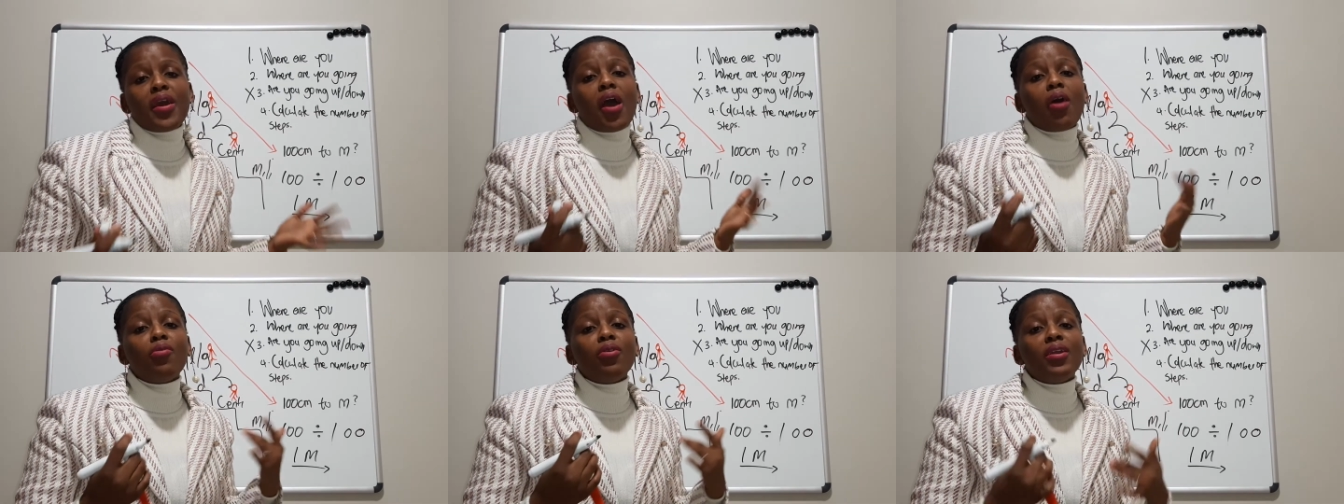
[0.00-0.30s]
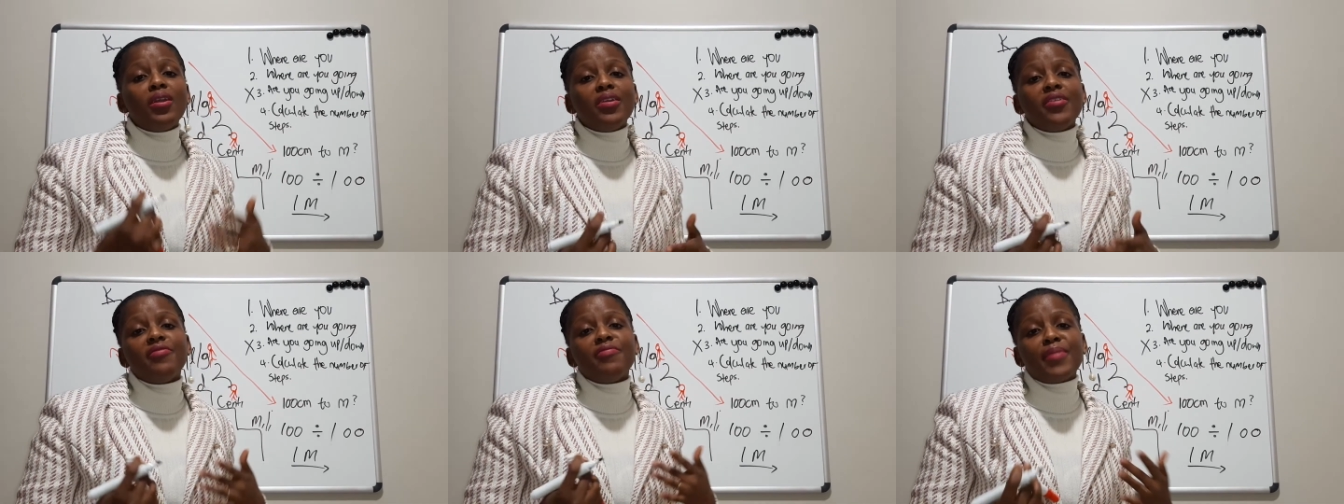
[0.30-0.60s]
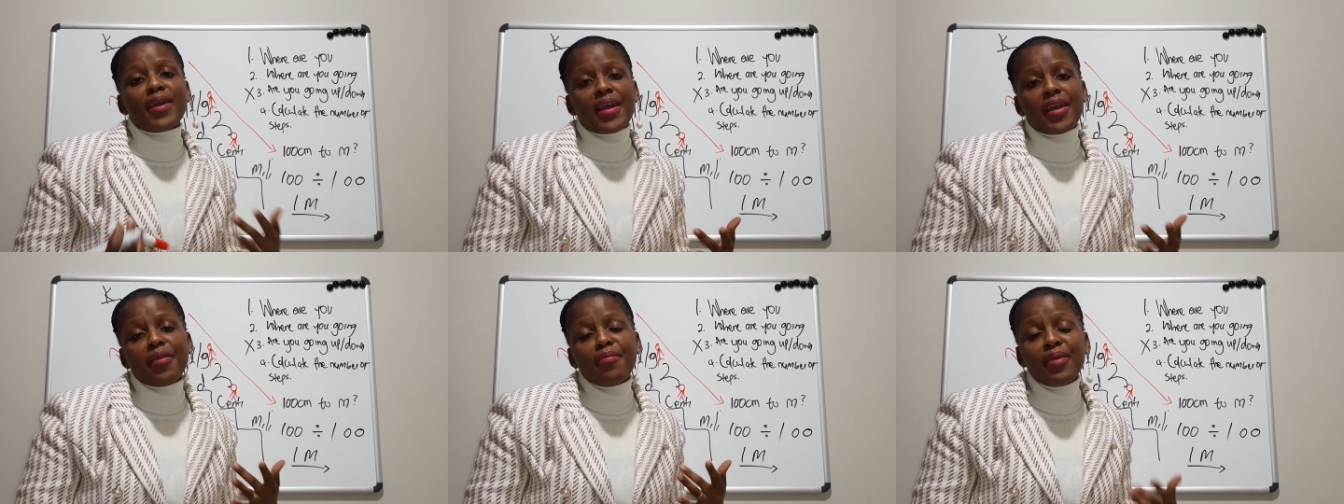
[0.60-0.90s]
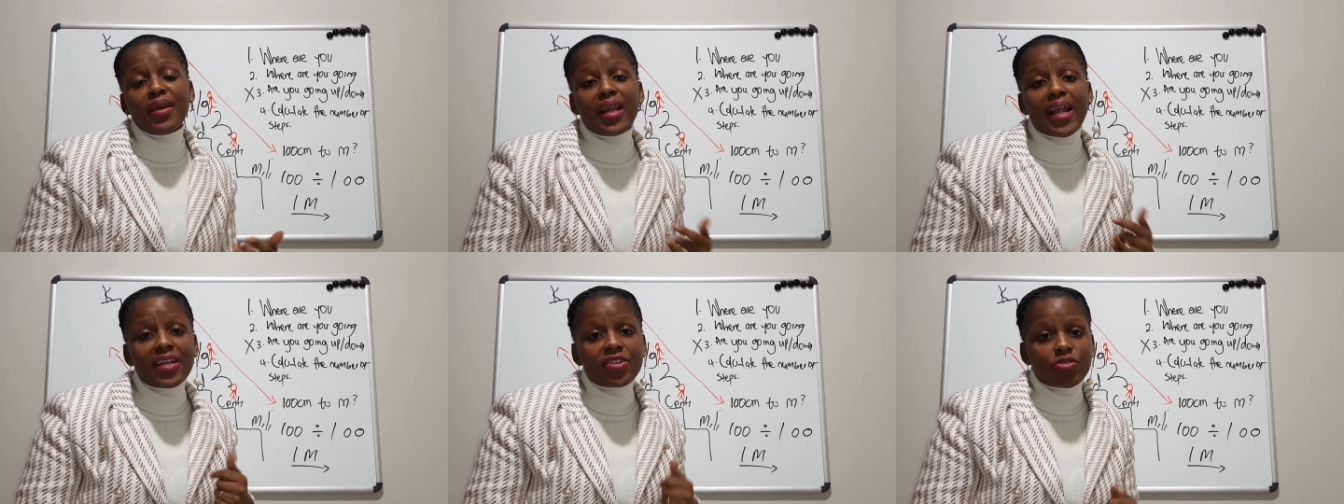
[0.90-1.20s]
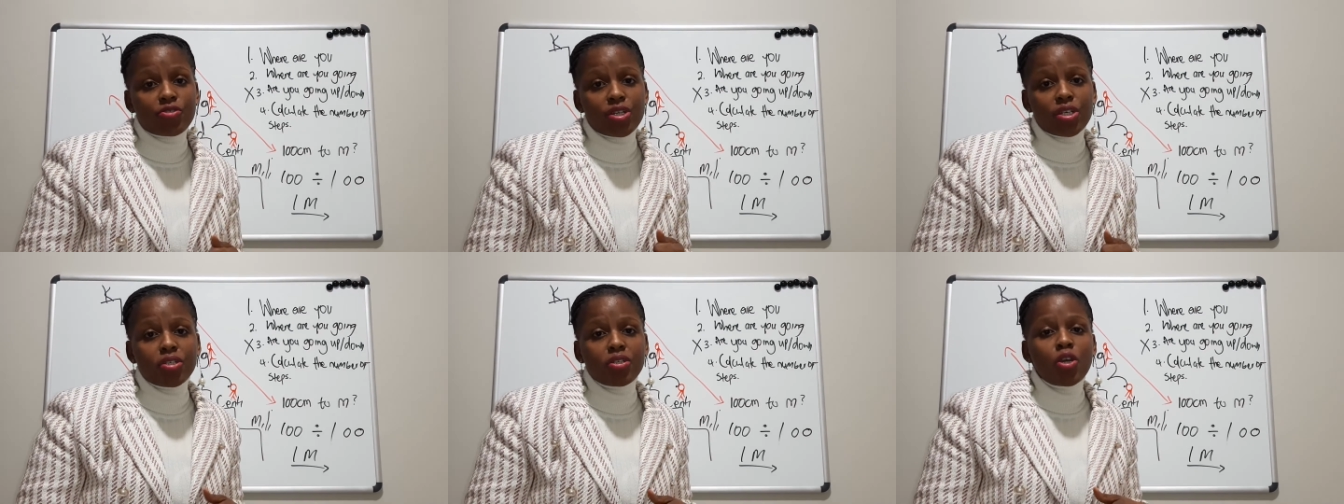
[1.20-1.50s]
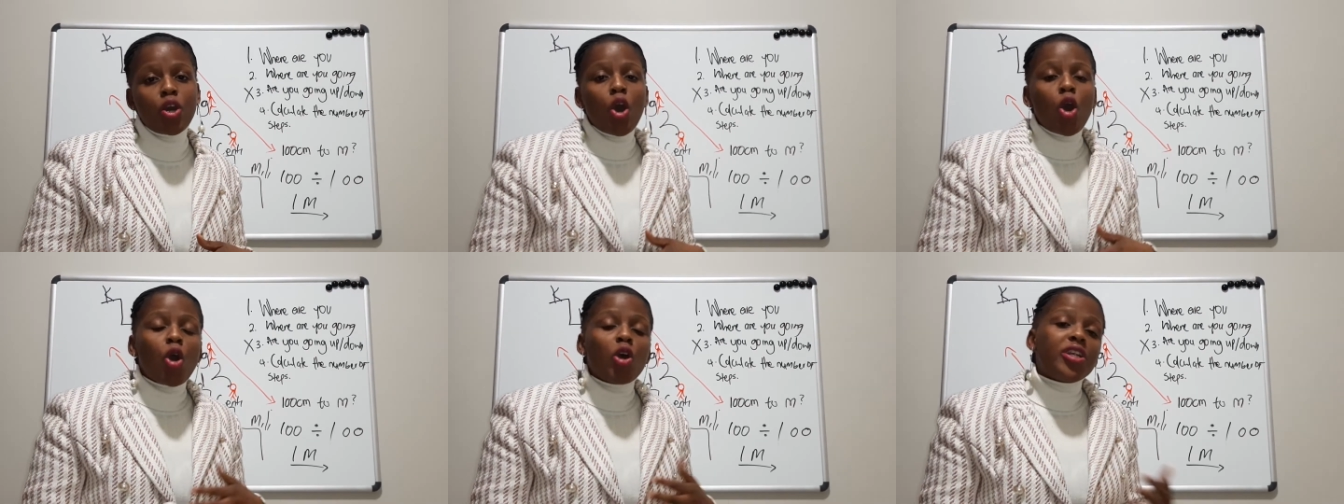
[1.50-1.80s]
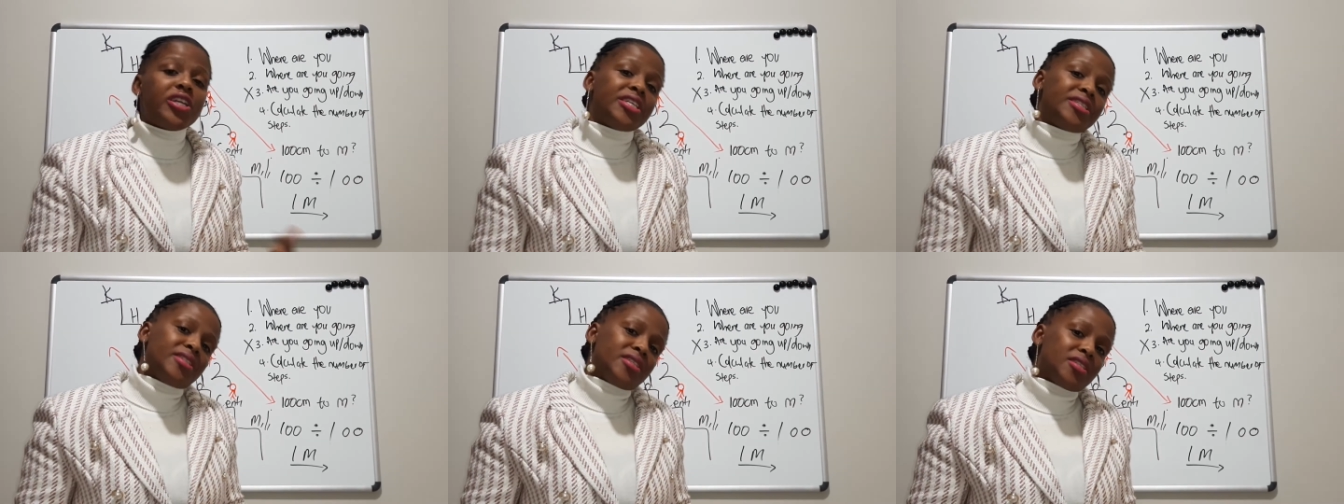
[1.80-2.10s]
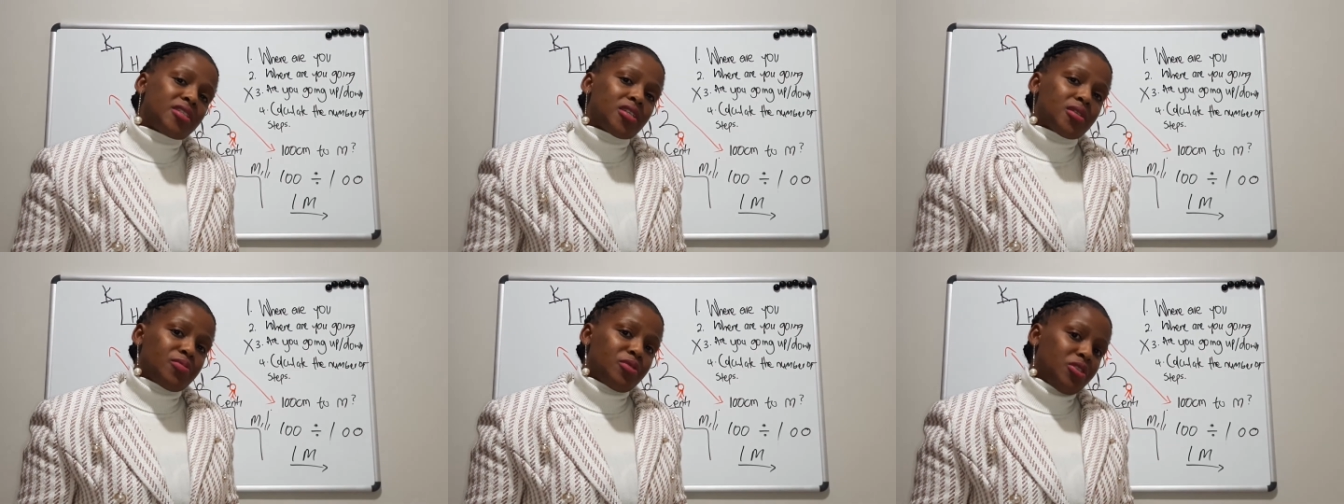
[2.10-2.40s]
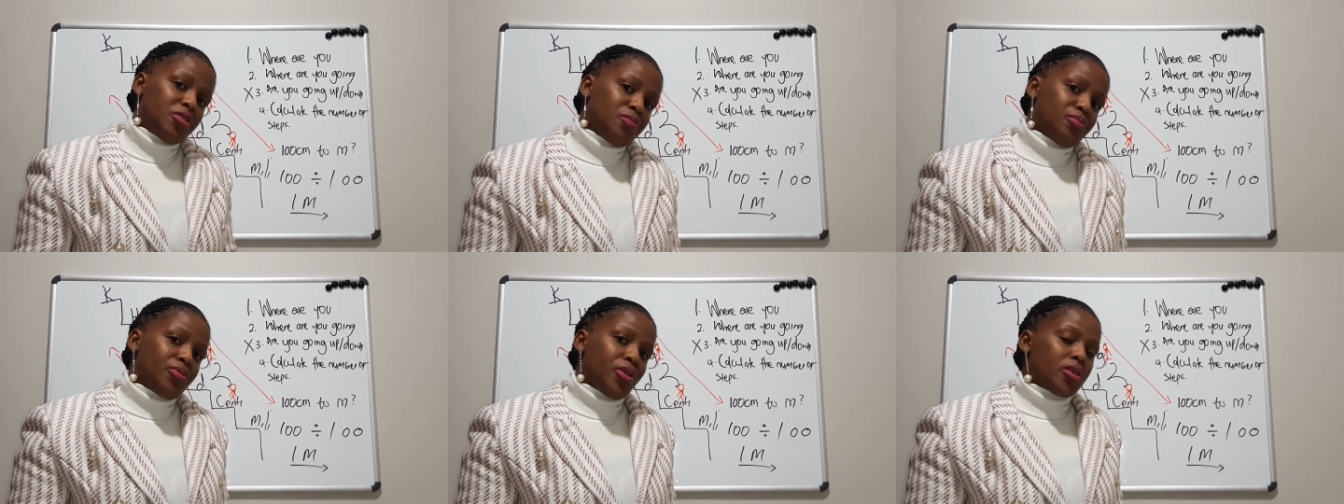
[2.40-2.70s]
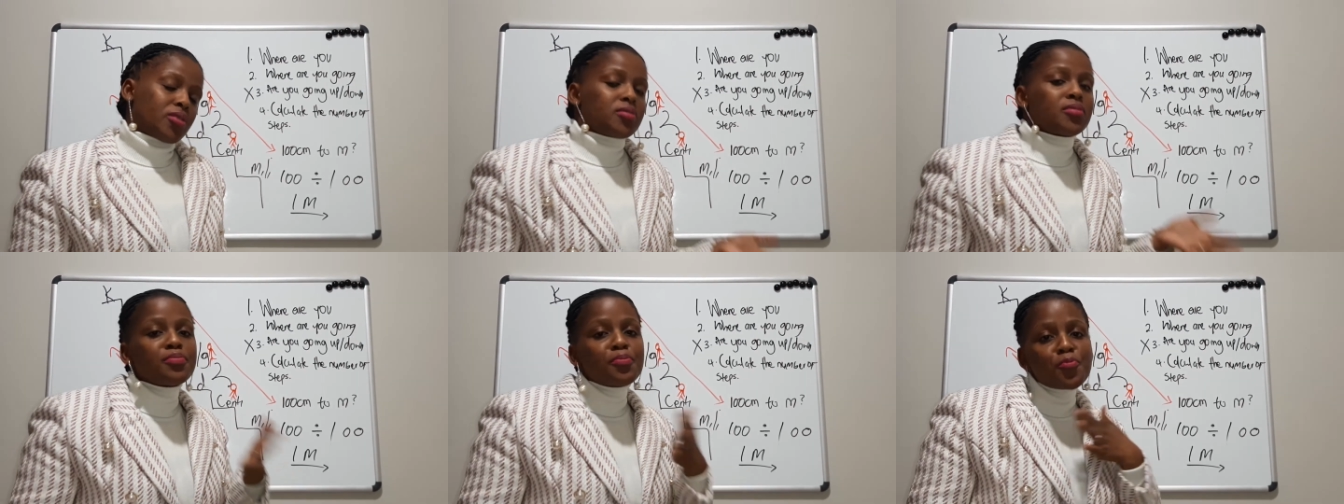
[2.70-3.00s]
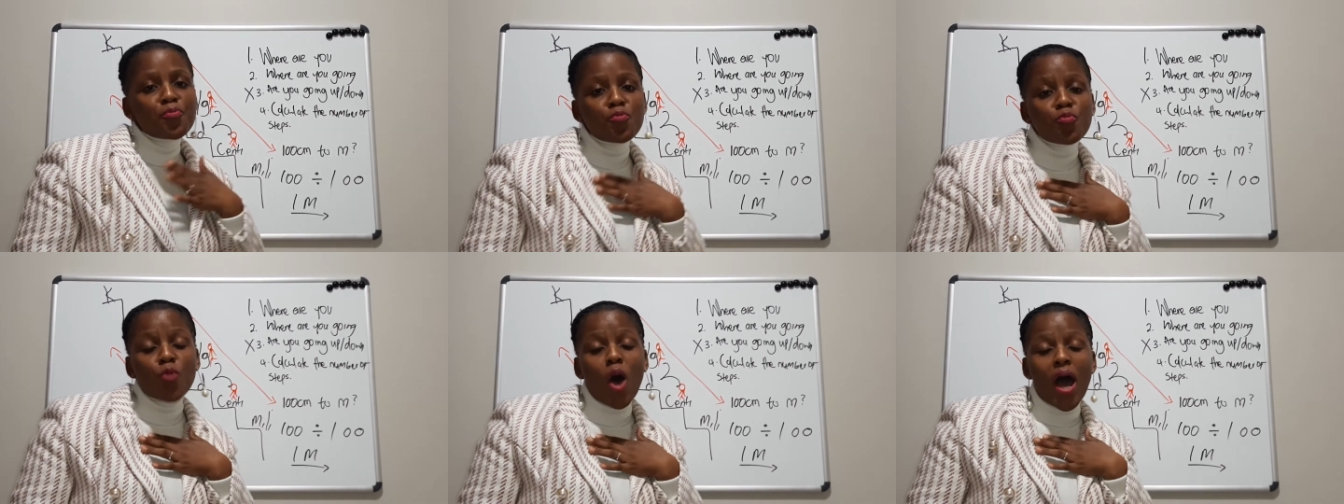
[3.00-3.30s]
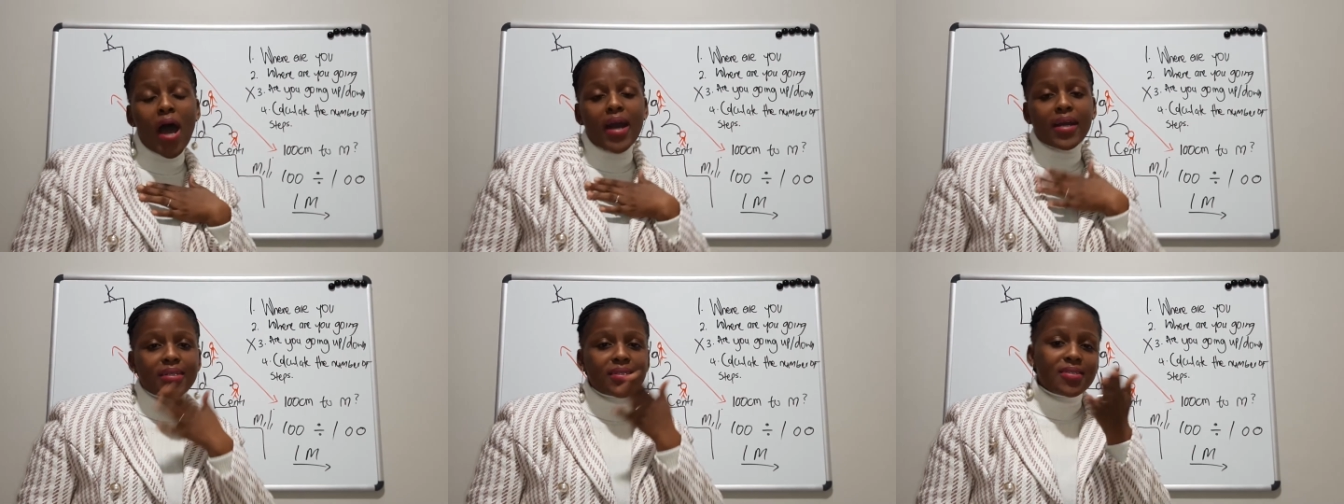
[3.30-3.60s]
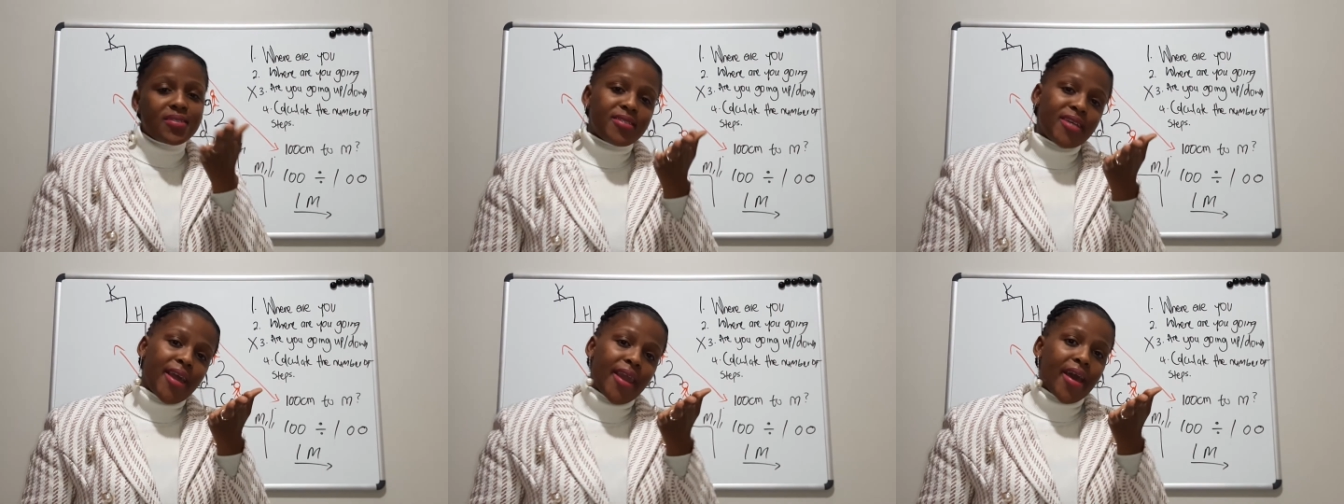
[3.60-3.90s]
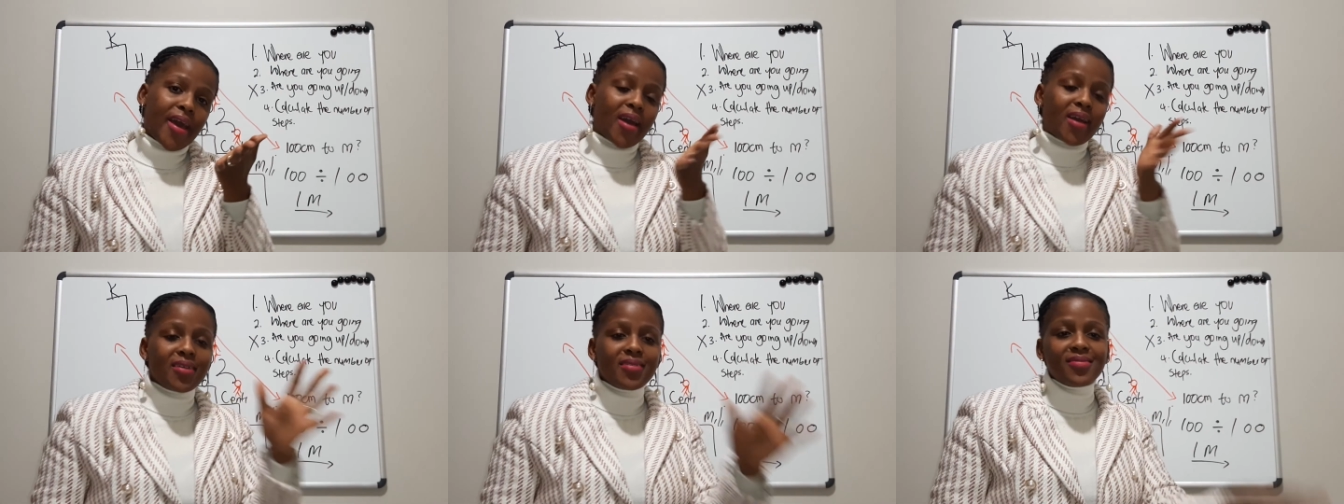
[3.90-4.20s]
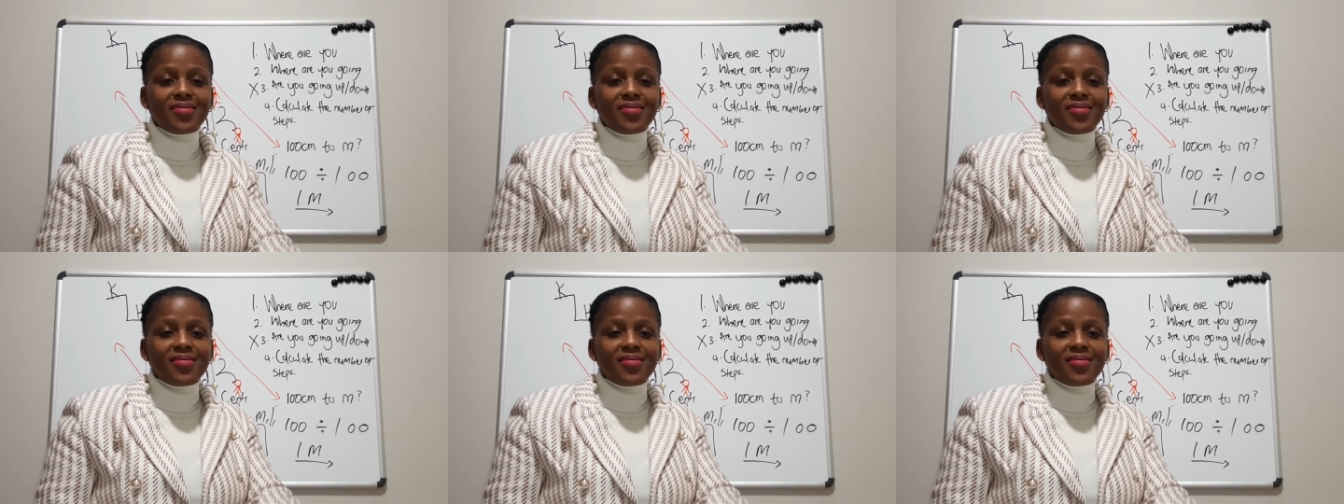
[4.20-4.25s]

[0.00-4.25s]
I will leave my email address on the description box. Ta-da!